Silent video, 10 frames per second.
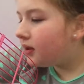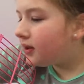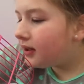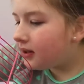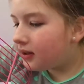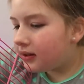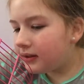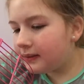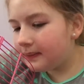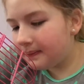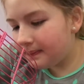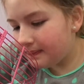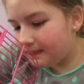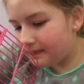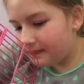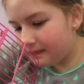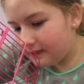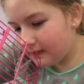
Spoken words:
Nothing is said.